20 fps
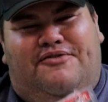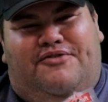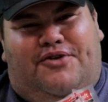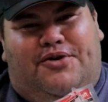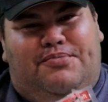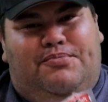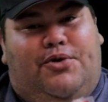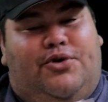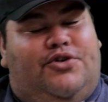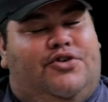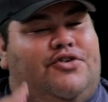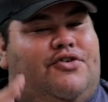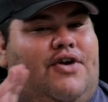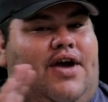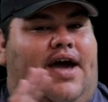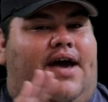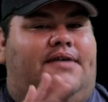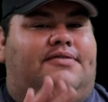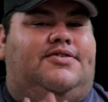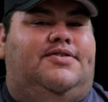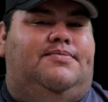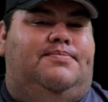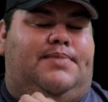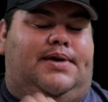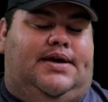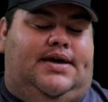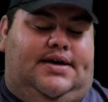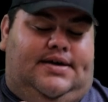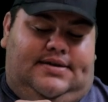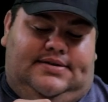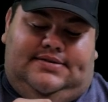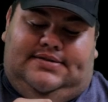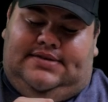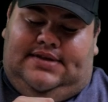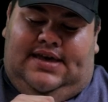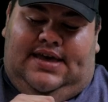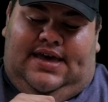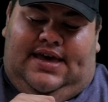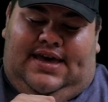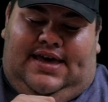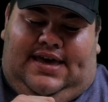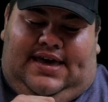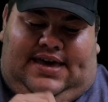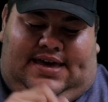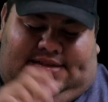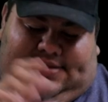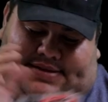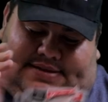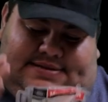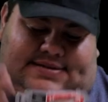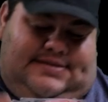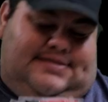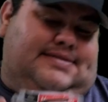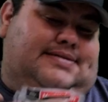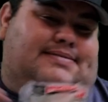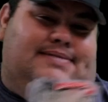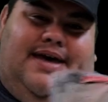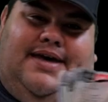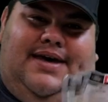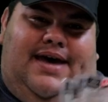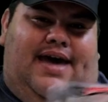Ford Motorcrafts, because this is